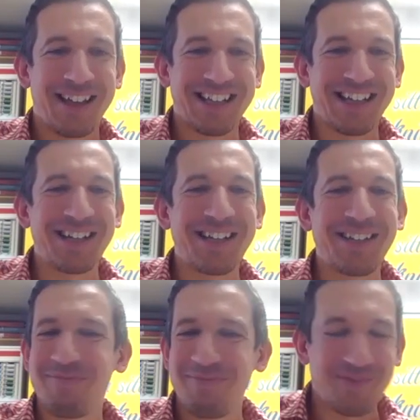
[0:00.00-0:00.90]

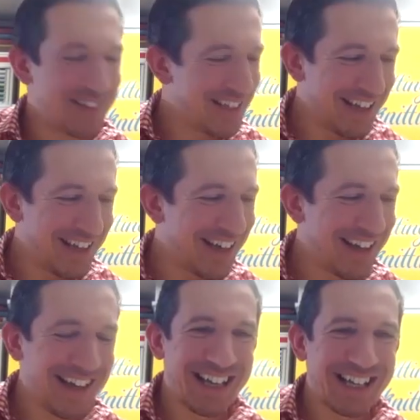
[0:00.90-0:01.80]

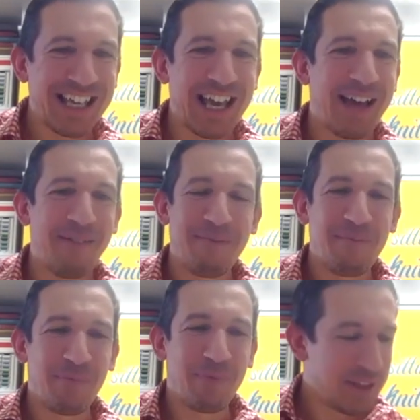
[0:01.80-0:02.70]

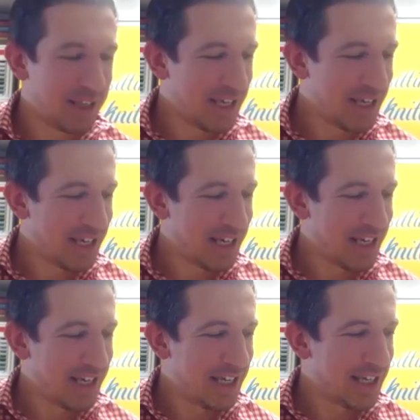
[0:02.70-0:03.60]

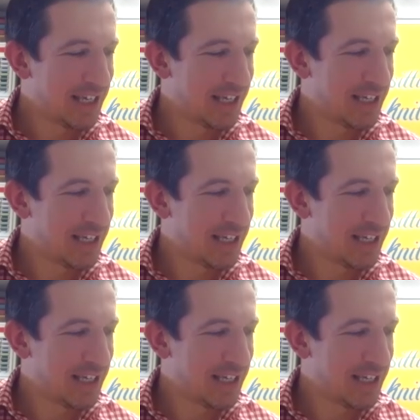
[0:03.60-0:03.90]
The person shown says nothing.